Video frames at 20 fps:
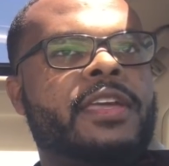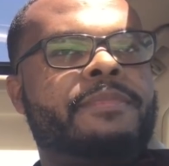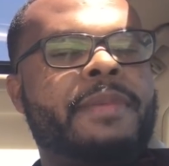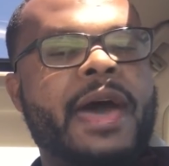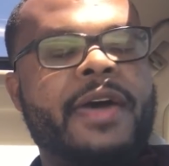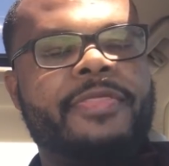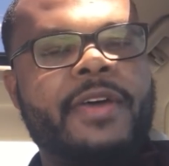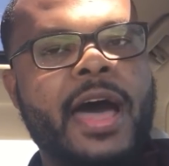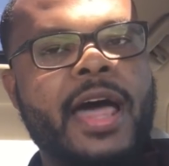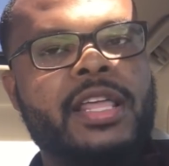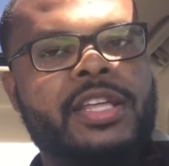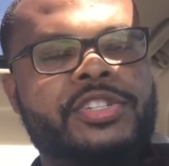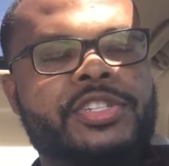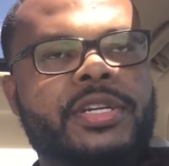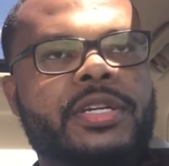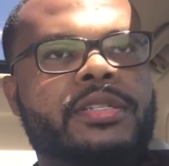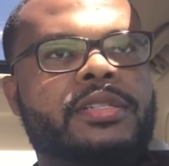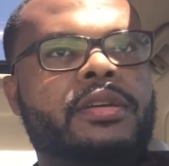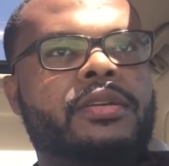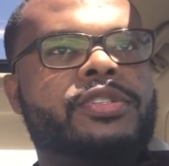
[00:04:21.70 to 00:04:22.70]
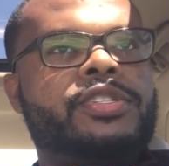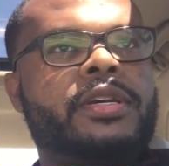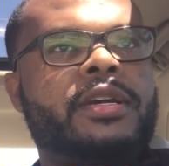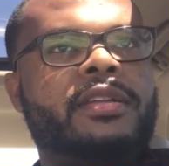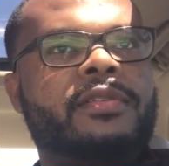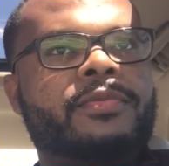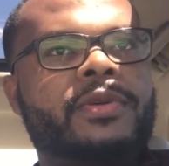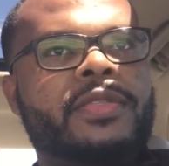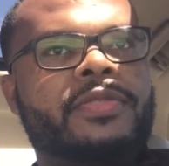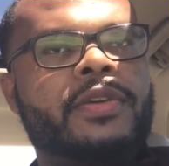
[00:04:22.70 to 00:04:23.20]
pathology
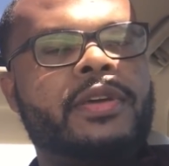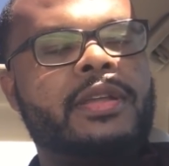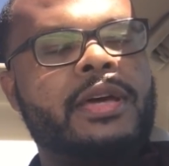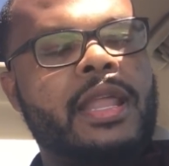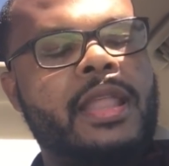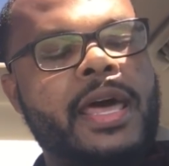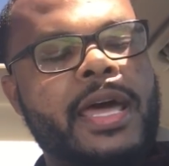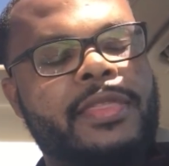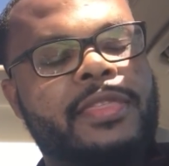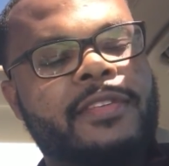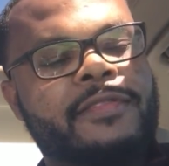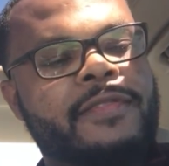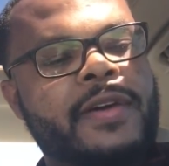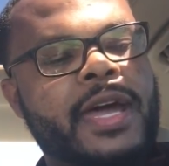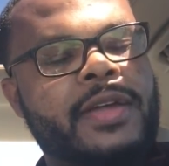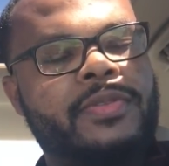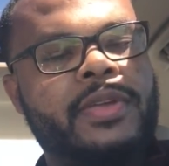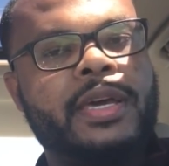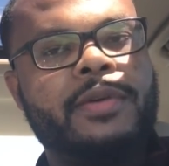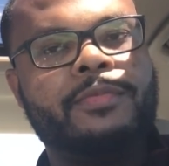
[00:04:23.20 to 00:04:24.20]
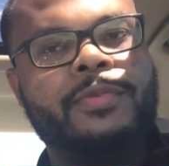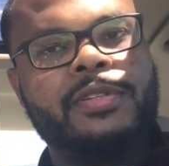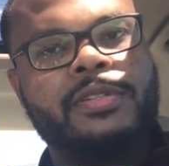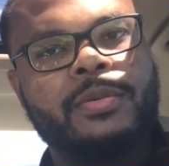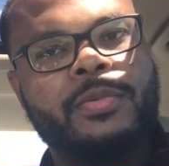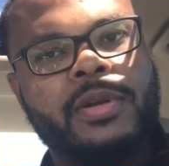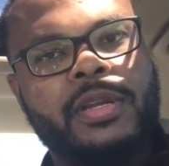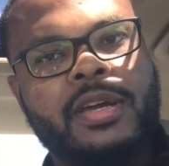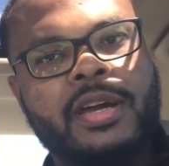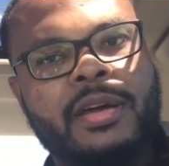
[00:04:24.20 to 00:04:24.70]
associated with it. I like the fact that when
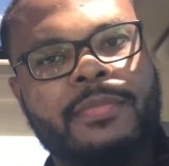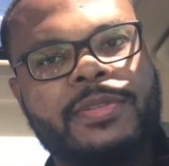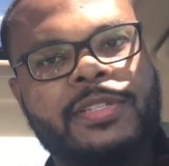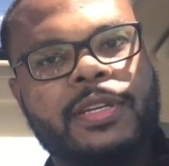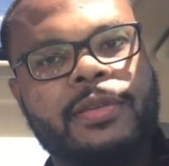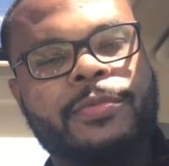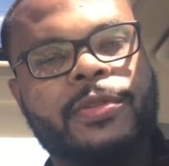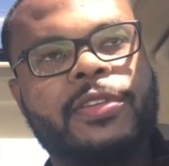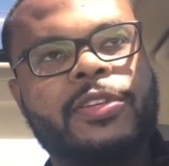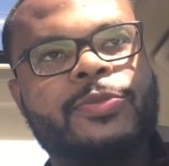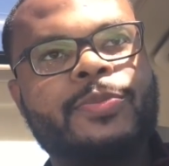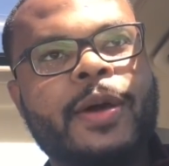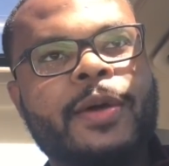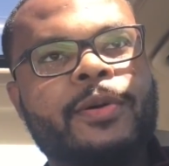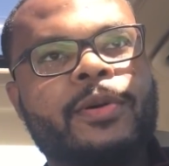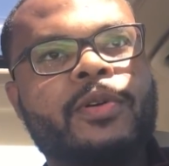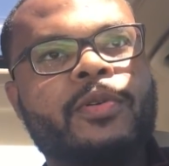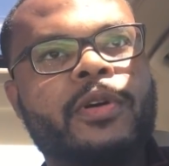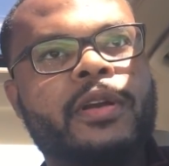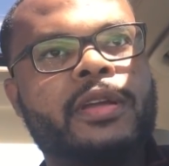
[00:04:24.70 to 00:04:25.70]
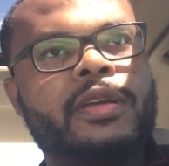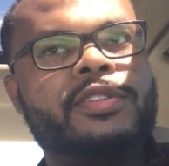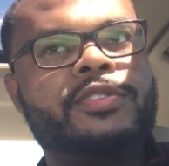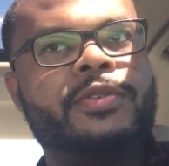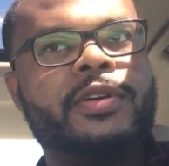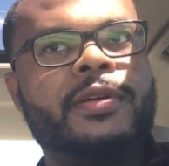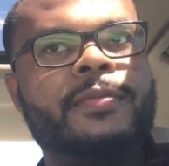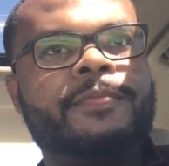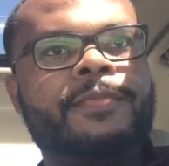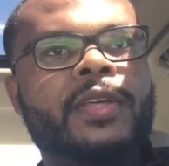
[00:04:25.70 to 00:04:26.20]
someone comes in with a spinal cord
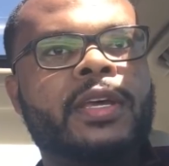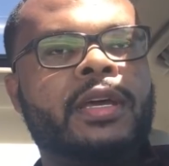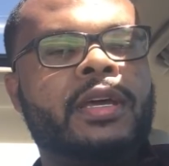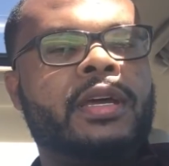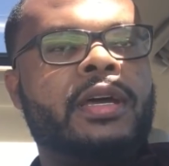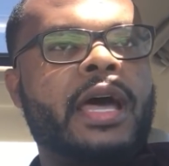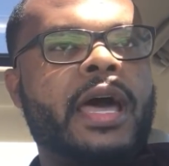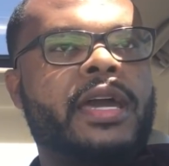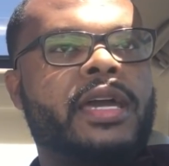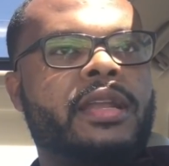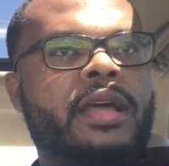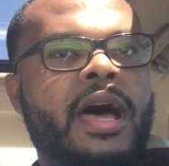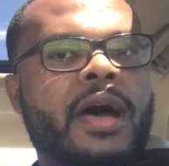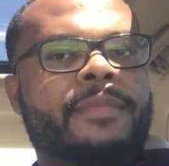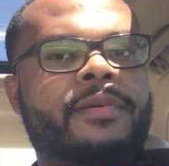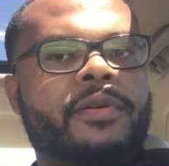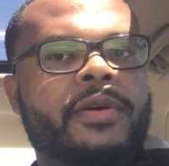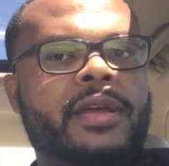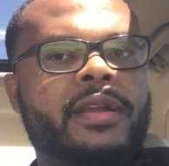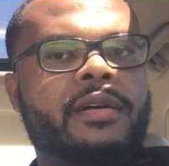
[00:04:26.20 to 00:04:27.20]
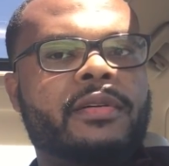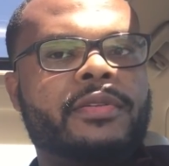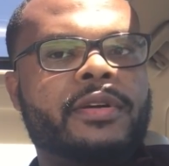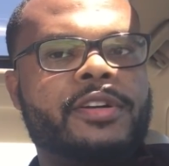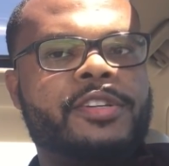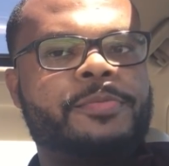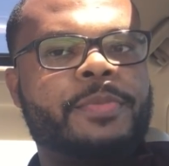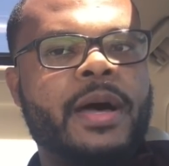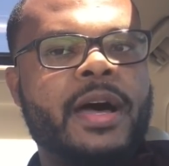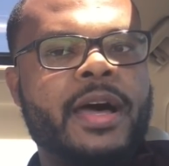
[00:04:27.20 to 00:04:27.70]
injury, I can operate on
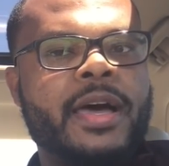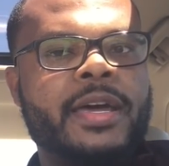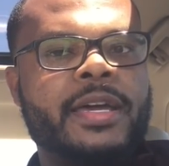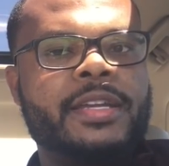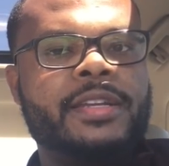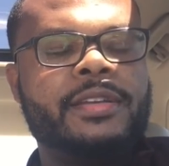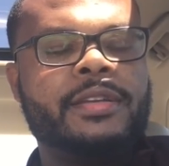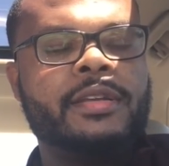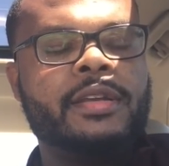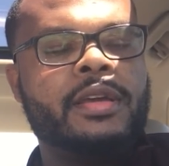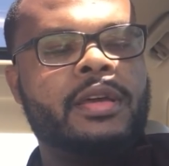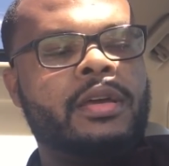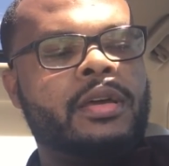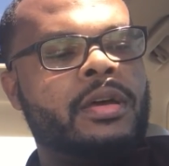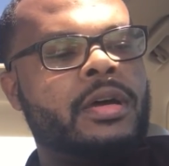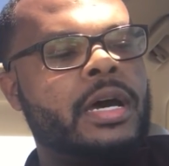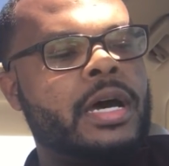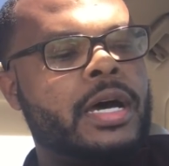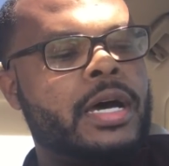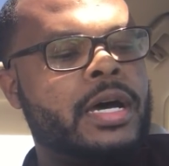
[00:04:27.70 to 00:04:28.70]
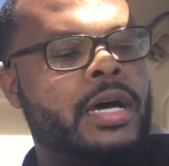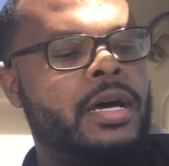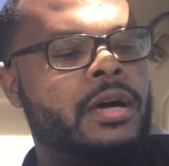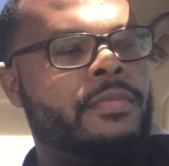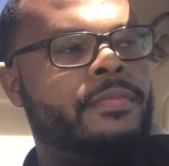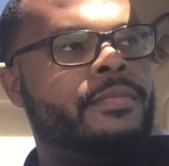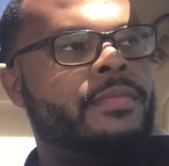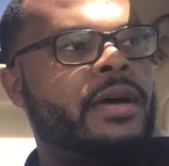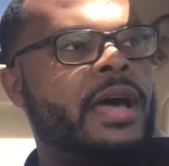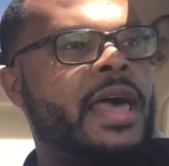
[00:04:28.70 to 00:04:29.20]
their spine.
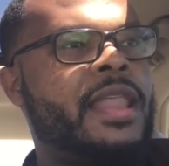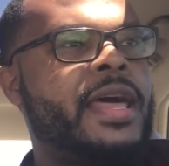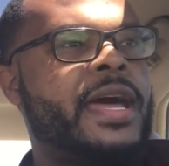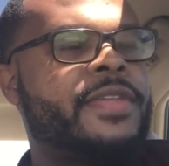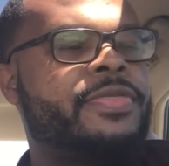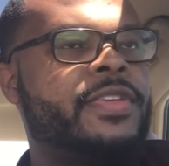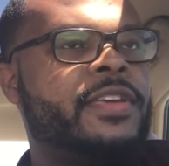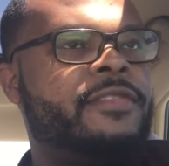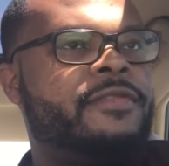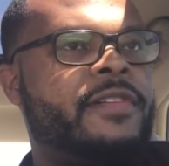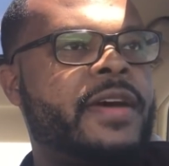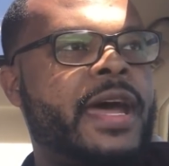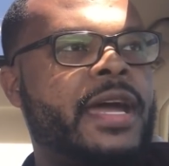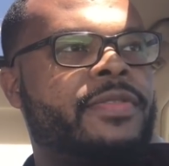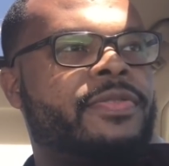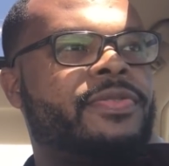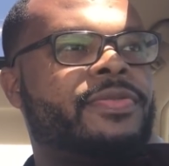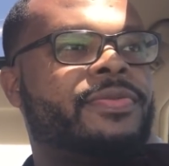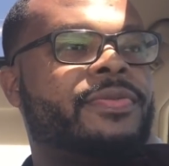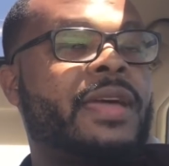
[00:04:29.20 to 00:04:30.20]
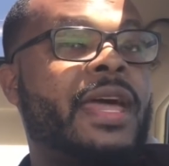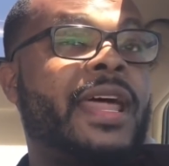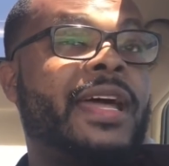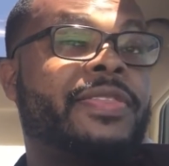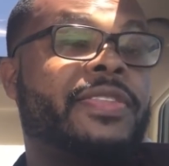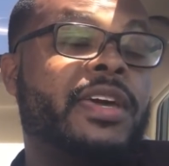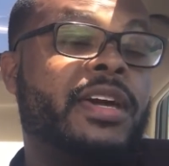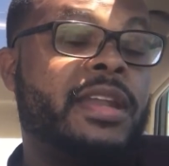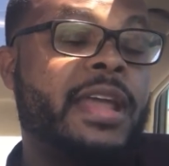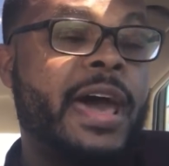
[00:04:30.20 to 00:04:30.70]
I like
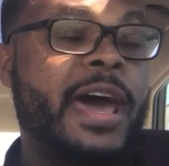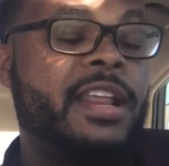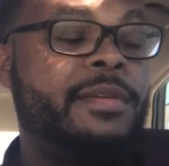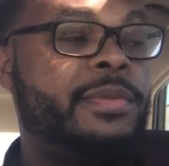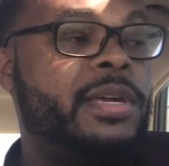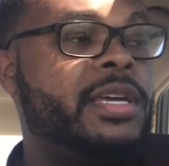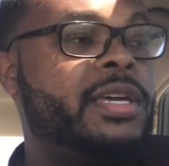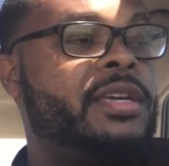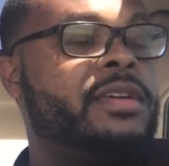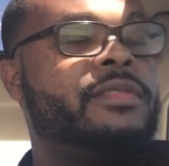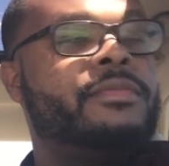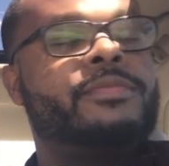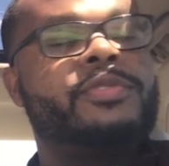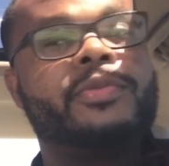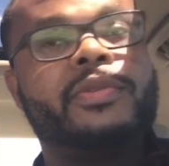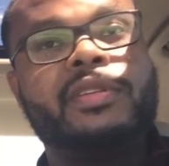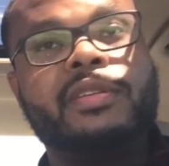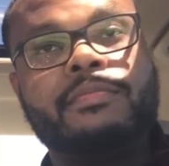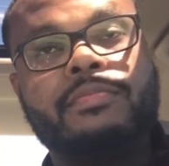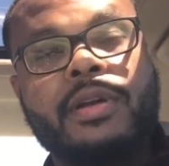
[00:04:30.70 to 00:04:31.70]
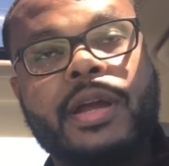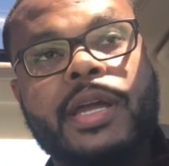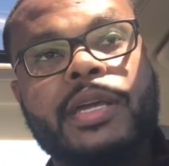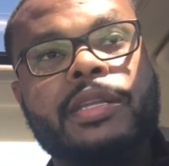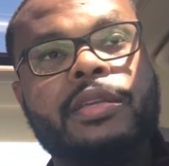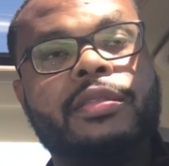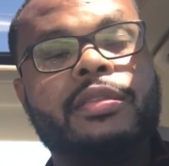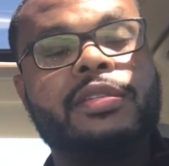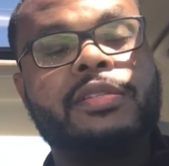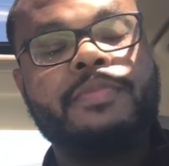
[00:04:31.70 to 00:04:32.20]
the anatomy between the
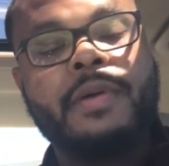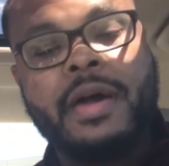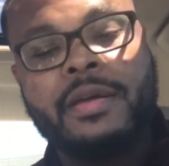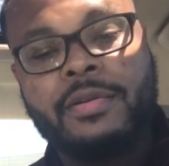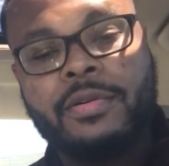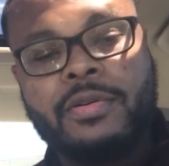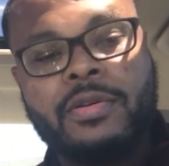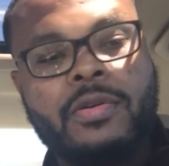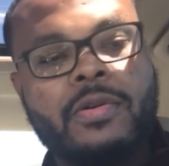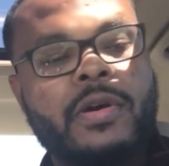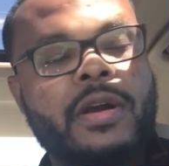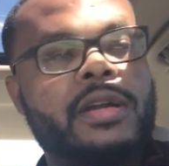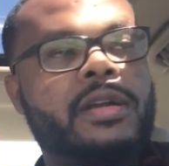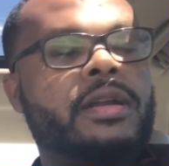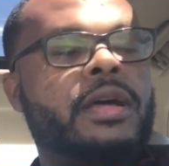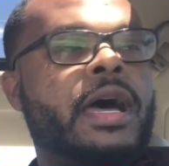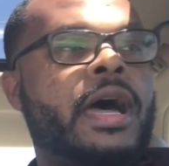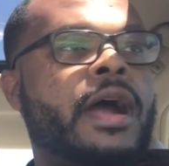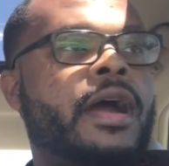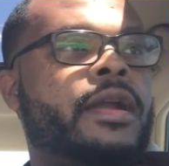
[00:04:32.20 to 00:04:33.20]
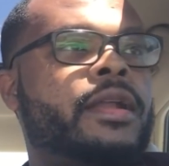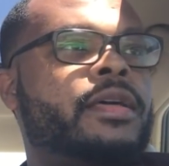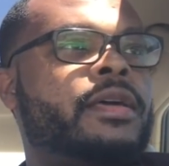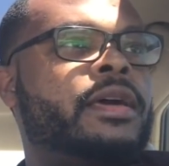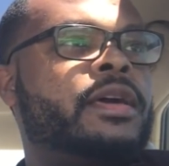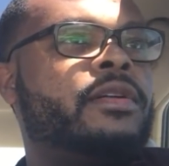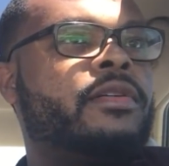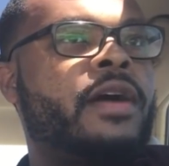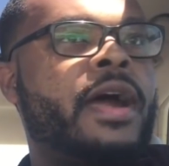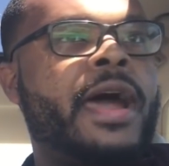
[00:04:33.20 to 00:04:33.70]
brain and the spinal cord and how it
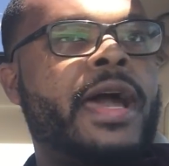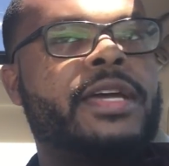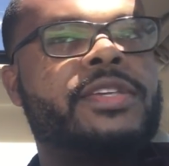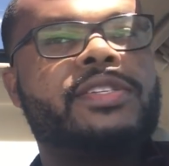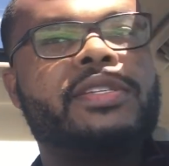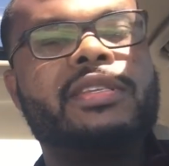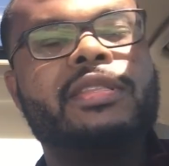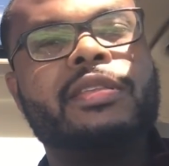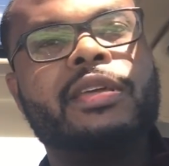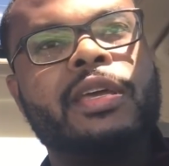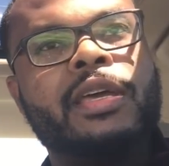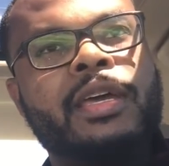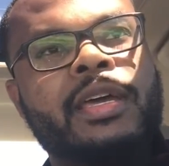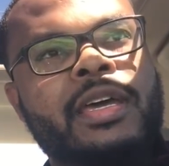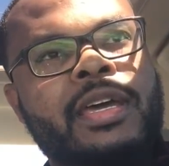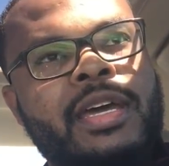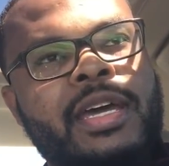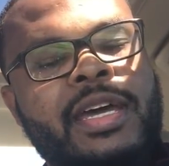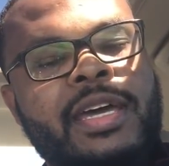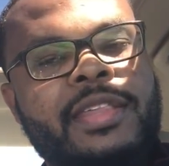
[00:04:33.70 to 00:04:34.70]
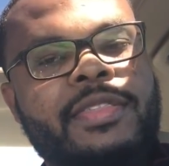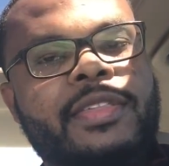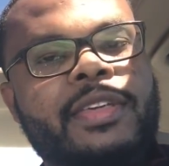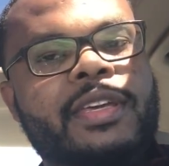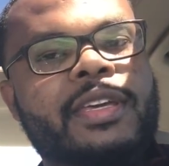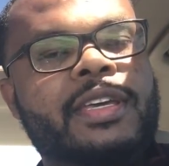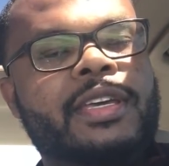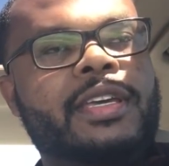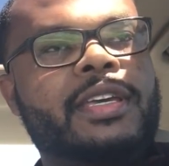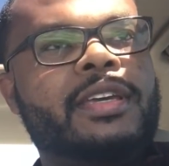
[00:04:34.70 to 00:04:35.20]
interacts, and
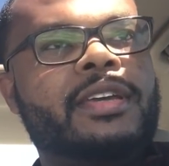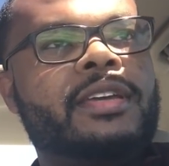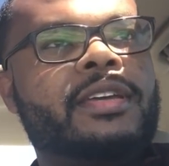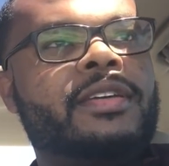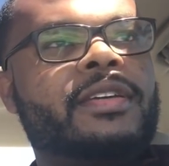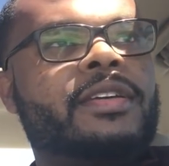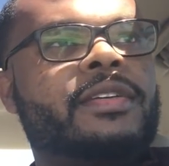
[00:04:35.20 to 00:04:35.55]
the